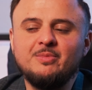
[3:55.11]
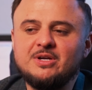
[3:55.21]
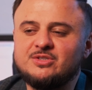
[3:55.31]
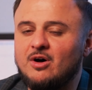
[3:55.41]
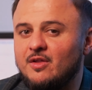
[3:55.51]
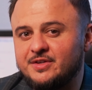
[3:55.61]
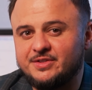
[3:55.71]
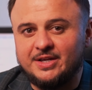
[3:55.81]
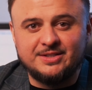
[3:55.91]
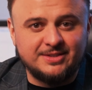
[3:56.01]
You mix all these
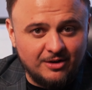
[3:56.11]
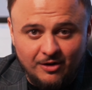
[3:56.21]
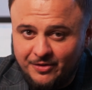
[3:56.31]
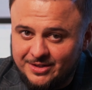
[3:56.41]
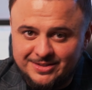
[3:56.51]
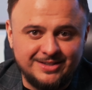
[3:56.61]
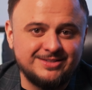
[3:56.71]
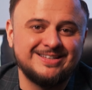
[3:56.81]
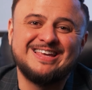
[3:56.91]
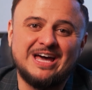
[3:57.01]
things, all these things
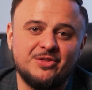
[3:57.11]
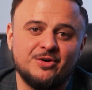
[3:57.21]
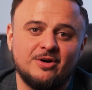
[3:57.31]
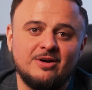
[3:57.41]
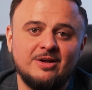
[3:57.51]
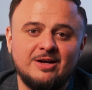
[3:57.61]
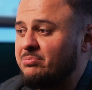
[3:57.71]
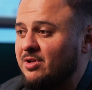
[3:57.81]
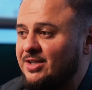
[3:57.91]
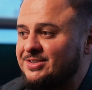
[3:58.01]
together,
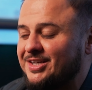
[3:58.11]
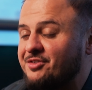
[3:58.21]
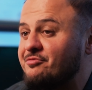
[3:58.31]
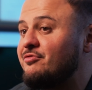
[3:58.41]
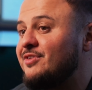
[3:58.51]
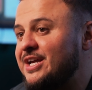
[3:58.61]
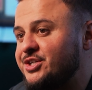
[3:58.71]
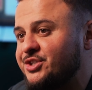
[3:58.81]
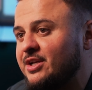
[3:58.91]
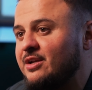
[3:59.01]
plus
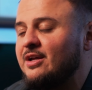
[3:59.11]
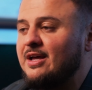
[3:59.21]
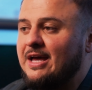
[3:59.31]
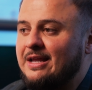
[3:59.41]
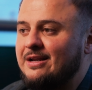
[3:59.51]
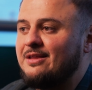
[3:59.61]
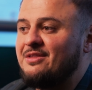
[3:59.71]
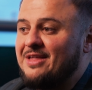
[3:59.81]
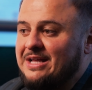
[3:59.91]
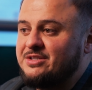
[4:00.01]
inflation. And
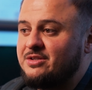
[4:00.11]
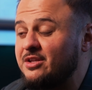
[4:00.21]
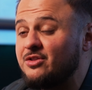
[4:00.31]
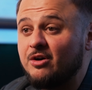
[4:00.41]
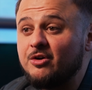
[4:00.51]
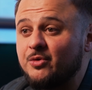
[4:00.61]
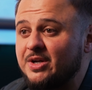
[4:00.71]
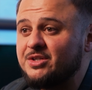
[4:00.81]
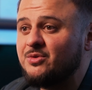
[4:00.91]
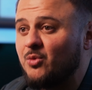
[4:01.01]
that's the third
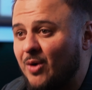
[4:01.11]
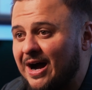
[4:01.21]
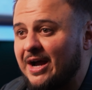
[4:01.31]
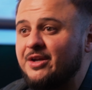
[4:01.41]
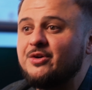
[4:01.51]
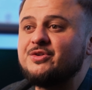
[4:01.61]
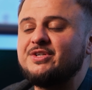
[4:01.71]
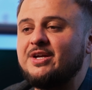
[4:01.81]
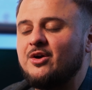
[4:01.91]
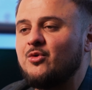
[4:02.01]
reason why you're
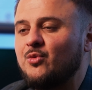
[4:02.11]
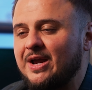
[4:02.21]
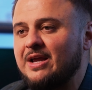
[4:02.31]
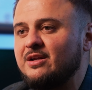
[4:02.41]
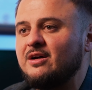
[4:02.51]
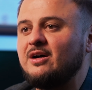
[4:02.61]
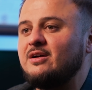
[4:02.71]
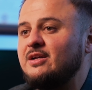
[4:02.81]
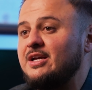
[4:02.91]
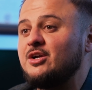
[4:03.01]
seeing a rate
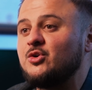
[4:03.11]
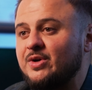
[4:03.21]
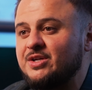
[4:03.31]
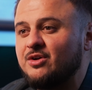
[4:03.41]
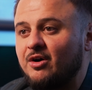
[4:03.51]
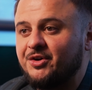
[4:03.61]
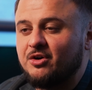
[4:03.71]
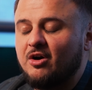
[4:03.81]
increase on your